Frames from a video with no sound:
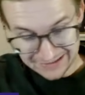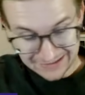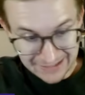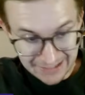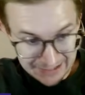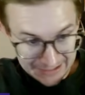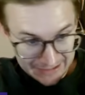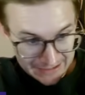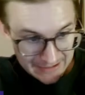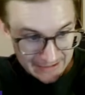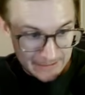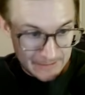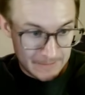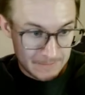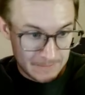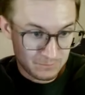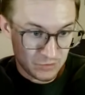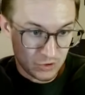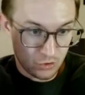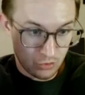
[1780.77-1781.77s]
Like,
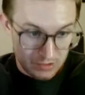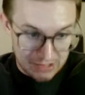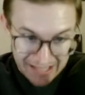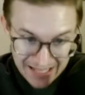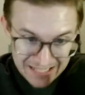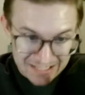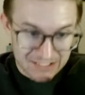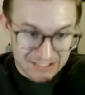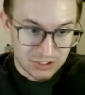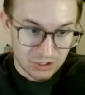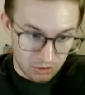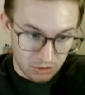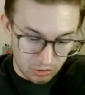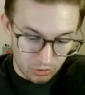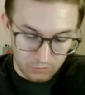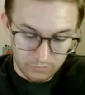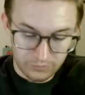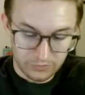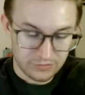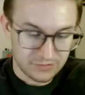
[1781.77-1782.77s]
creates
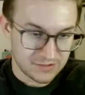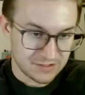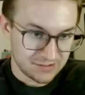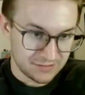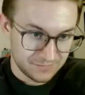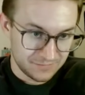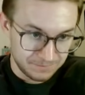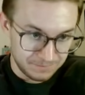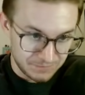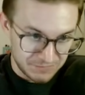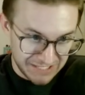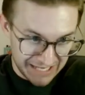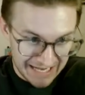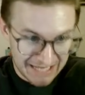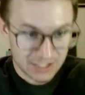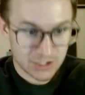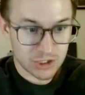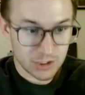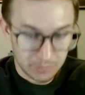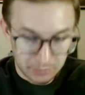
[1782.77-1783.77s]
turnovers,
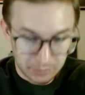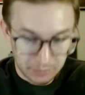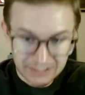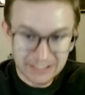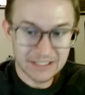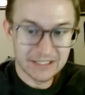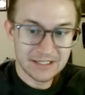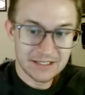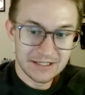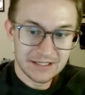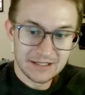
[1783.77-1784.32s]
tangibly